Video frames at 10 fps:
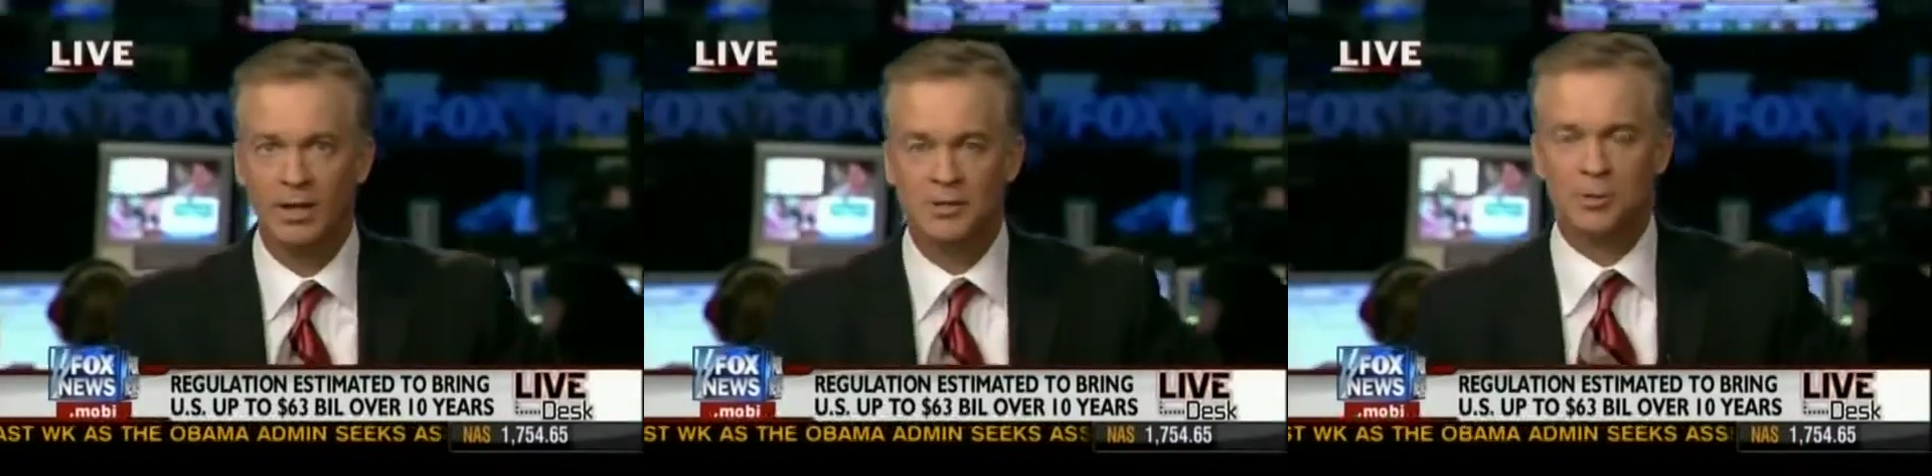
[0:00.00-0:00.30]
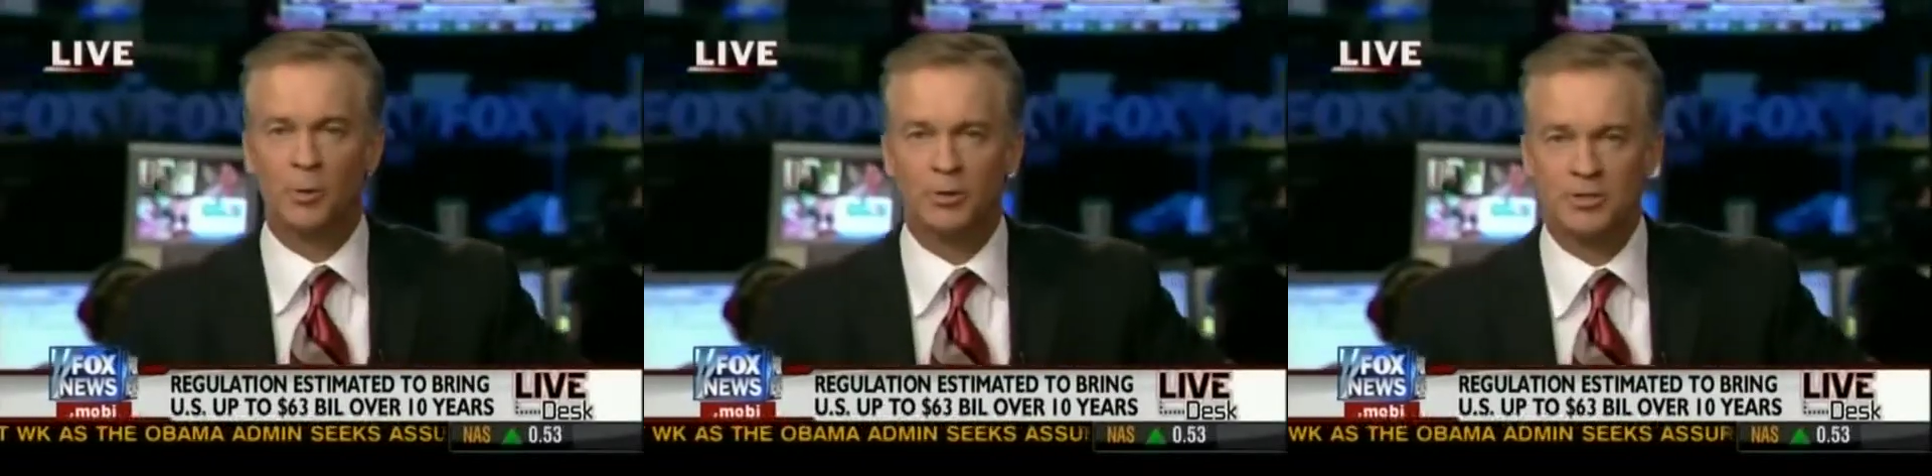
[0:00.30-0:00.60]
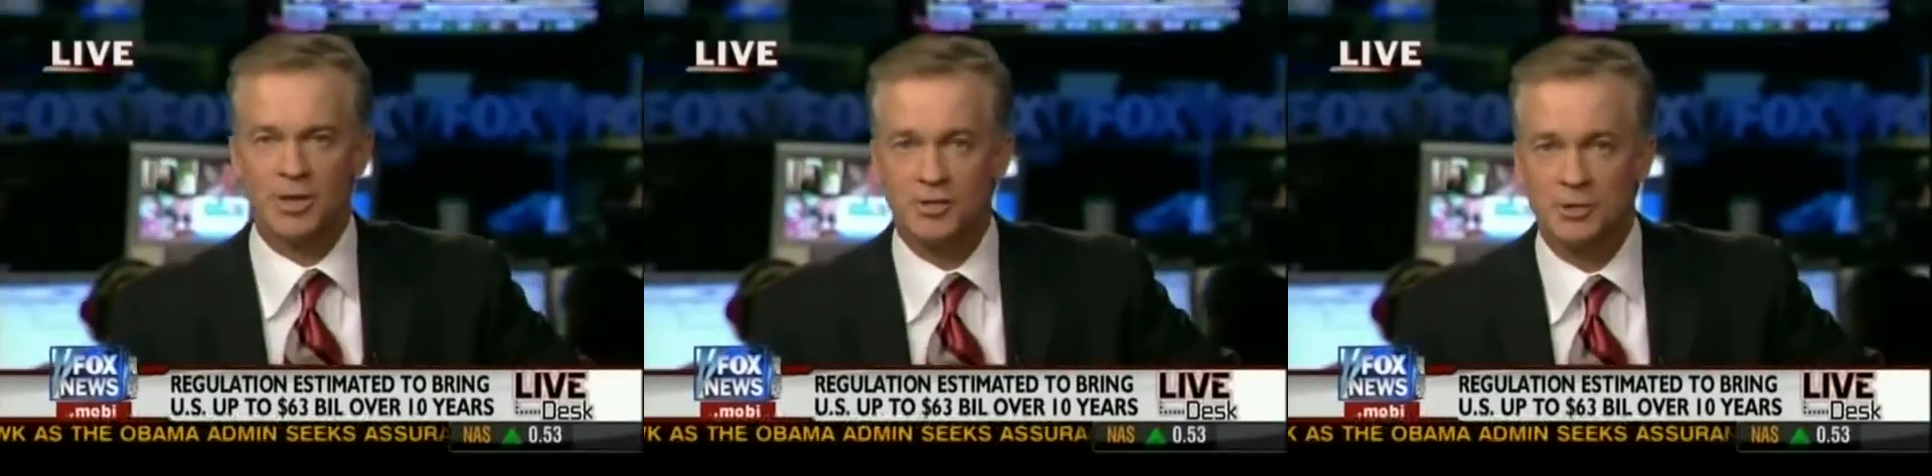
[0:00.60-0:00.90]

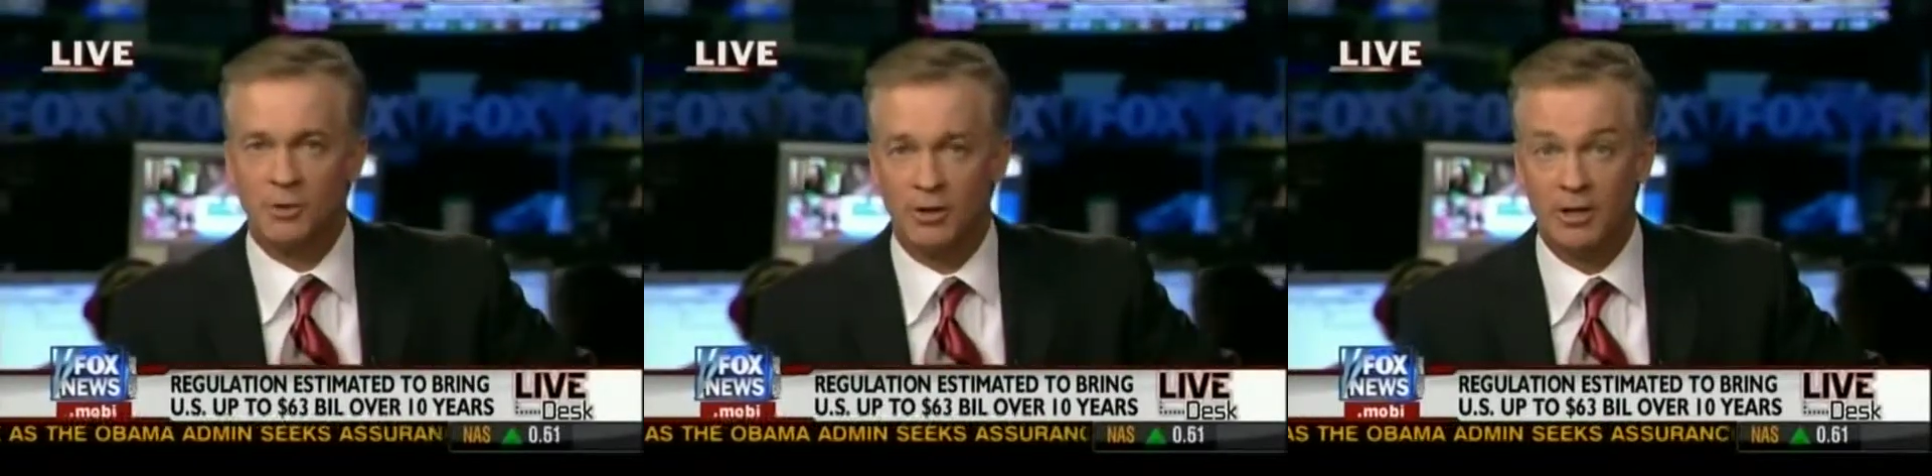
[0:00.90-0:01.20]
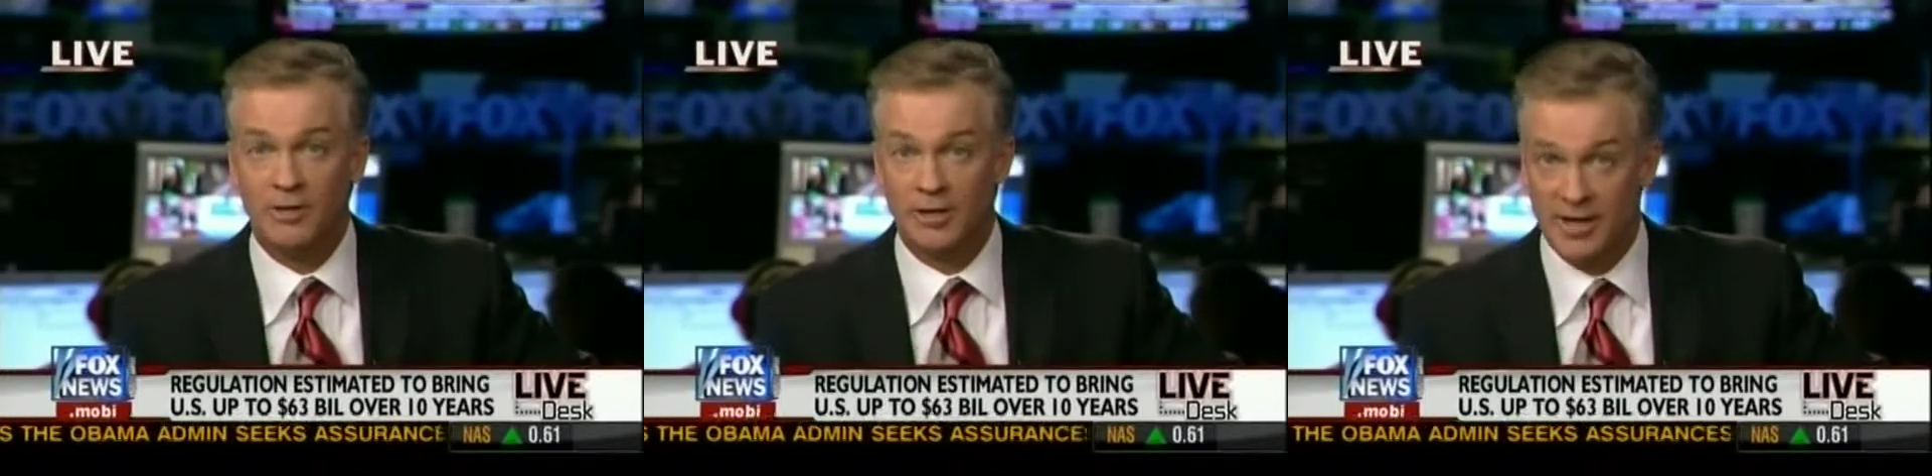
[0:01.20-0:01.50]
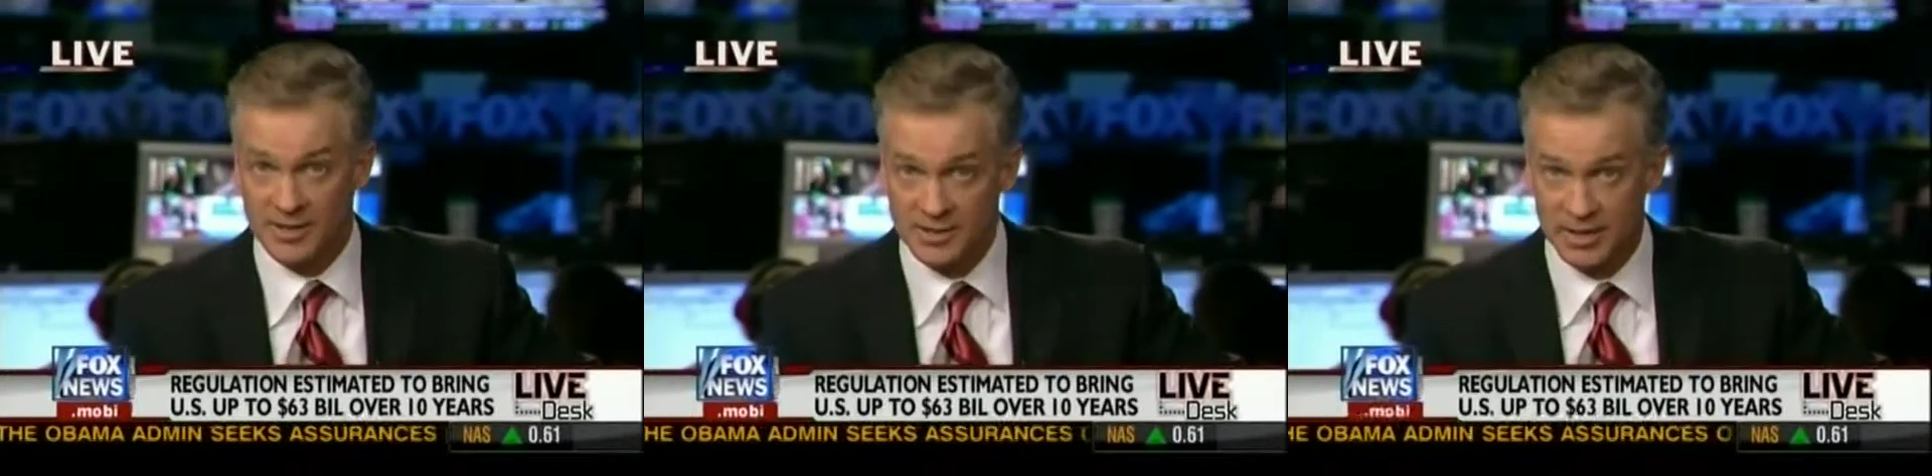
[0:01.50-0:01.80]
Supporters also argue the
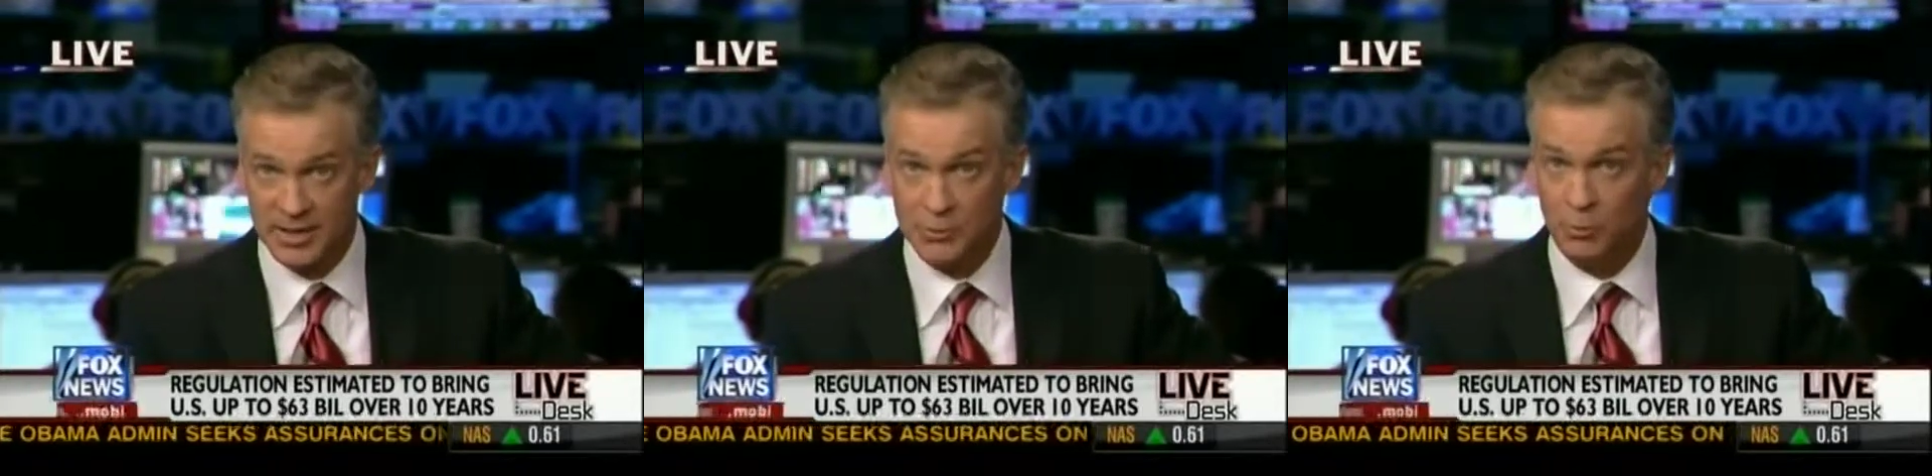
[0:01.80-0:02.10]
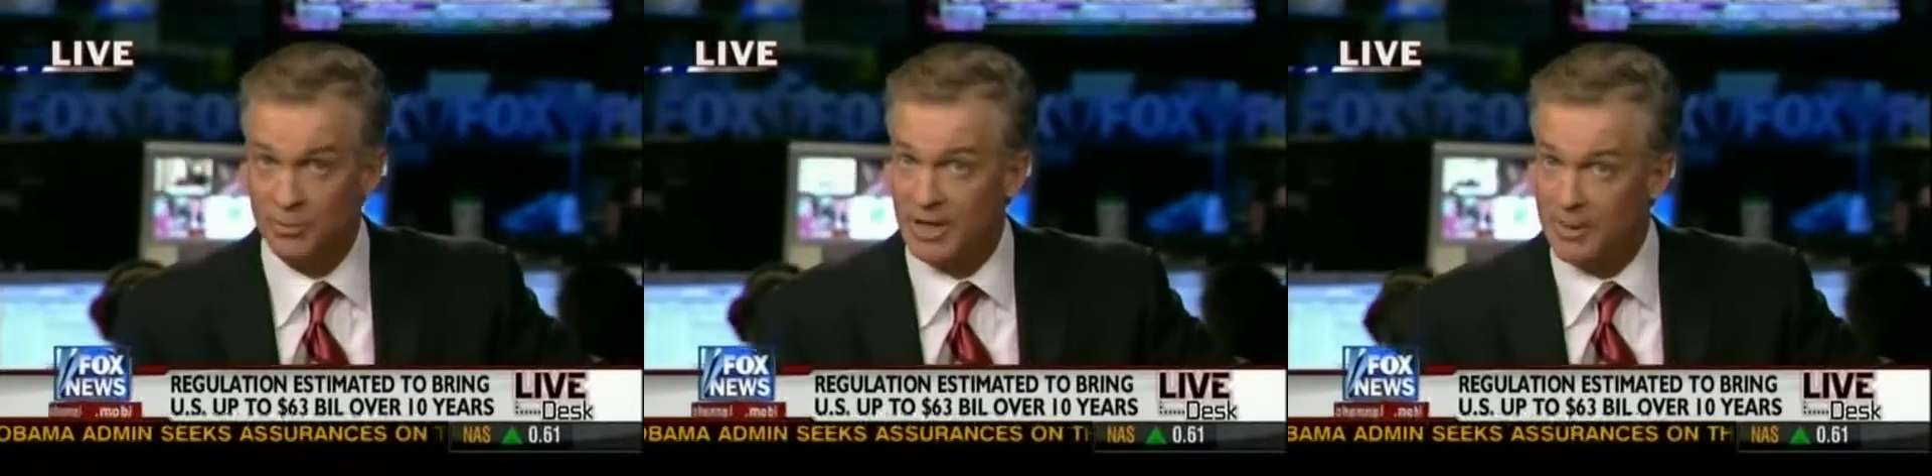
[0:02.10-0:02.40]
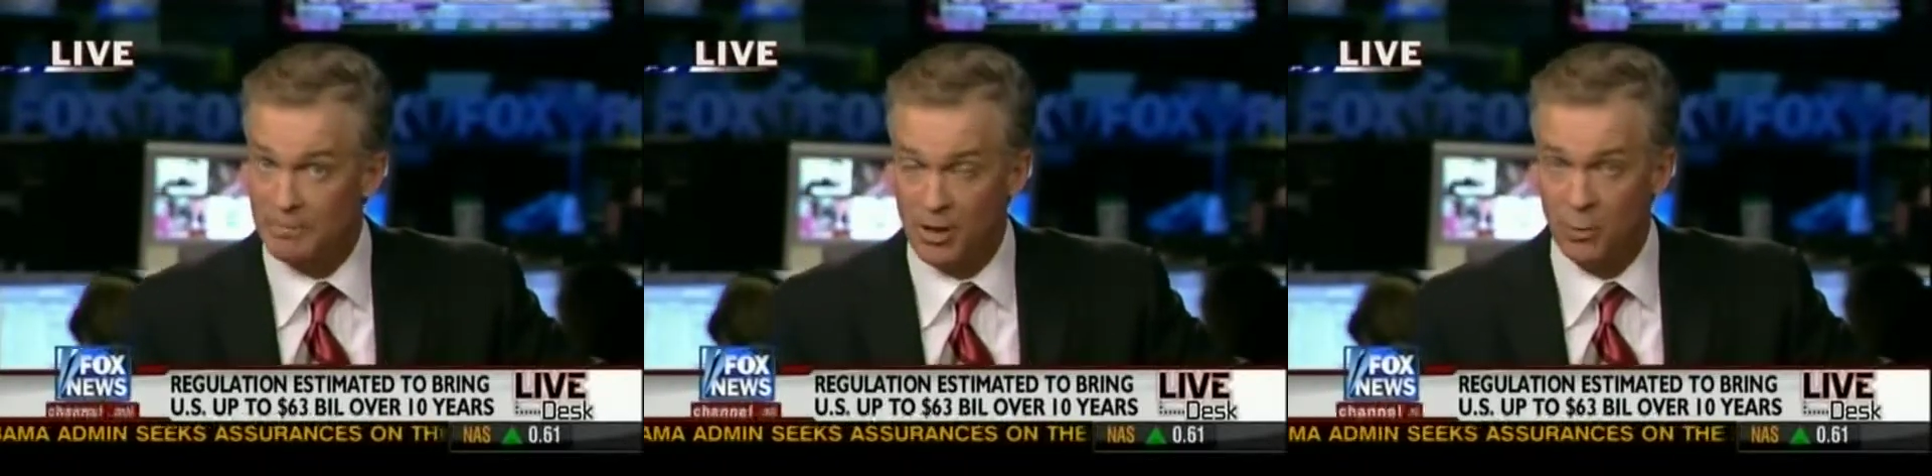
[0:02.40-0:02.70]
United States will be
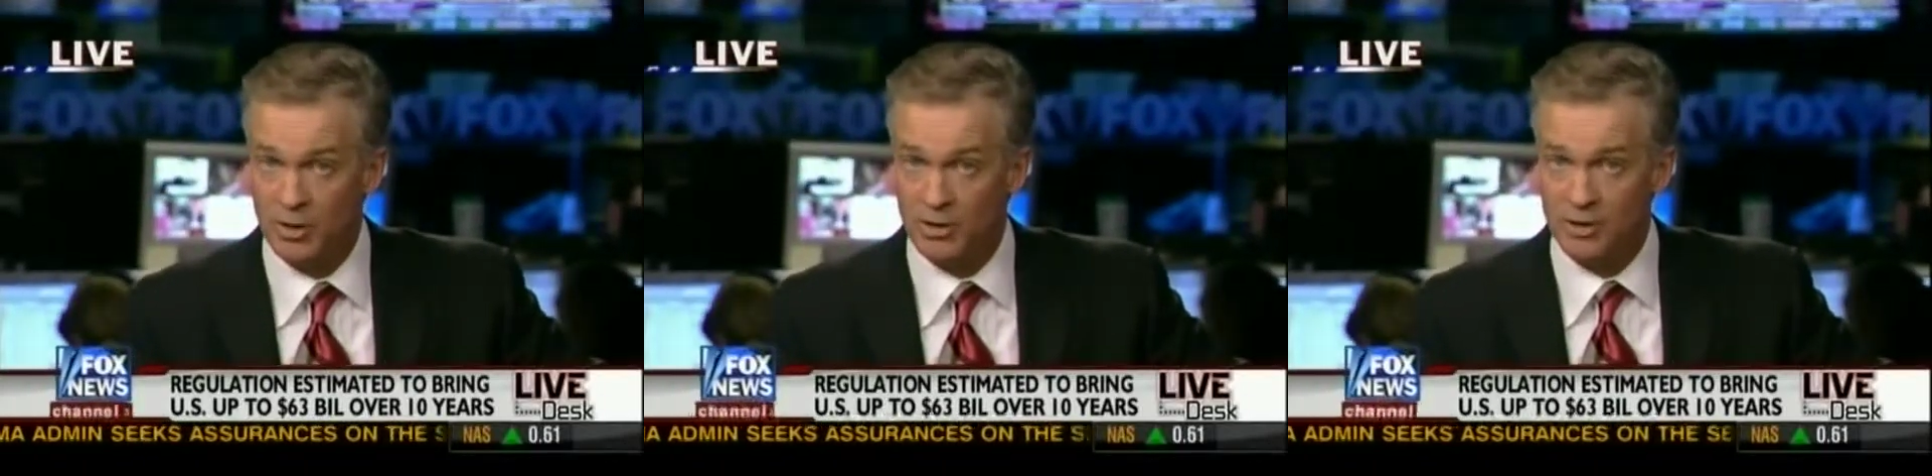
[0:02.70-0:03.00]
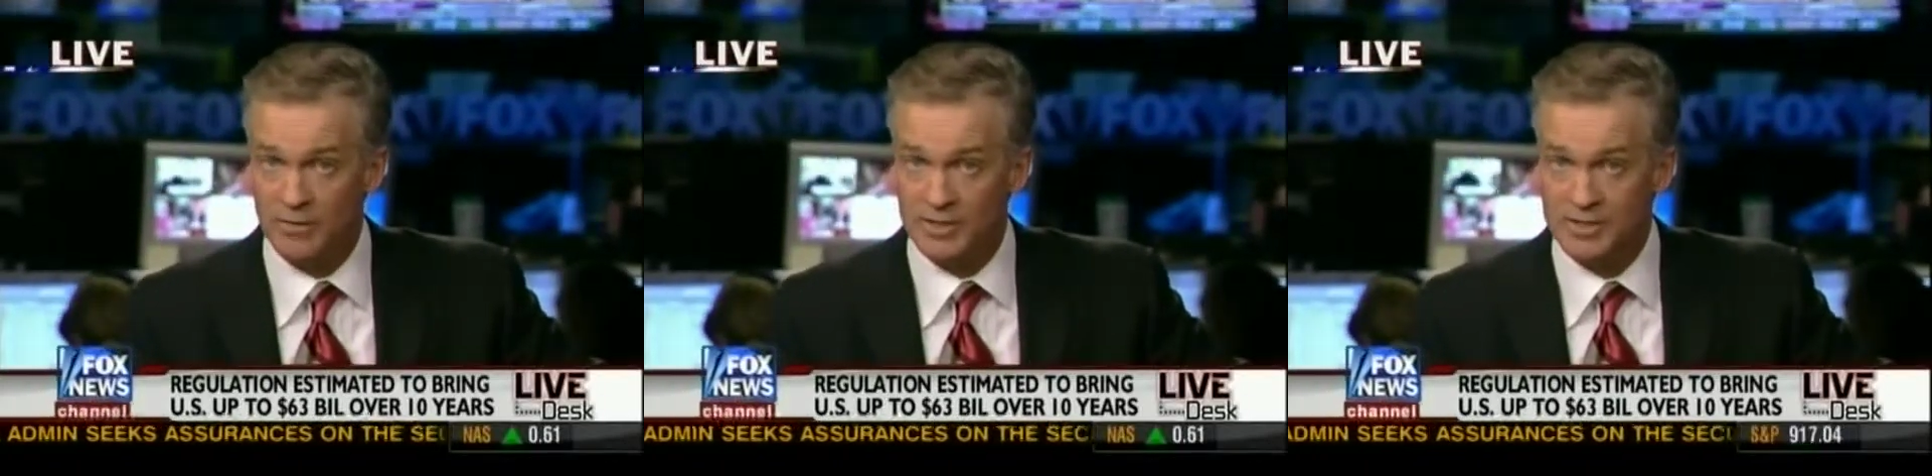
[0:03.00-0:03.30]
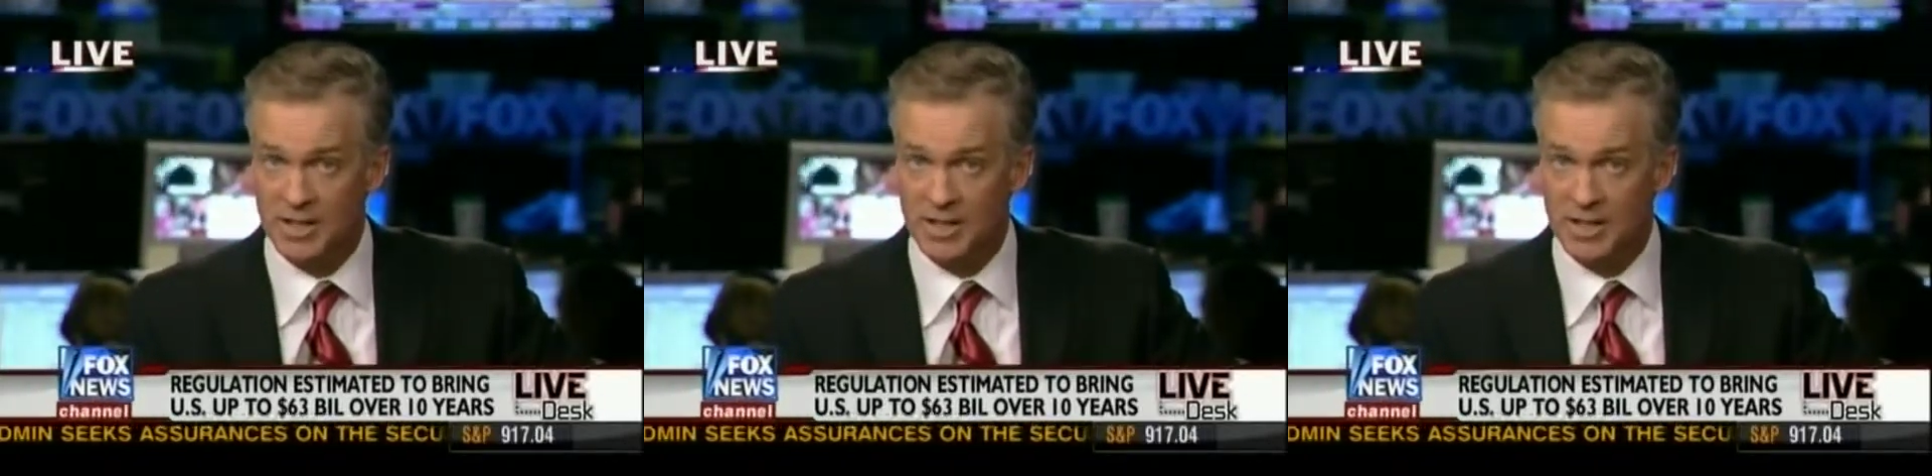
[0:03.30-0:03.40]
a big winner in this,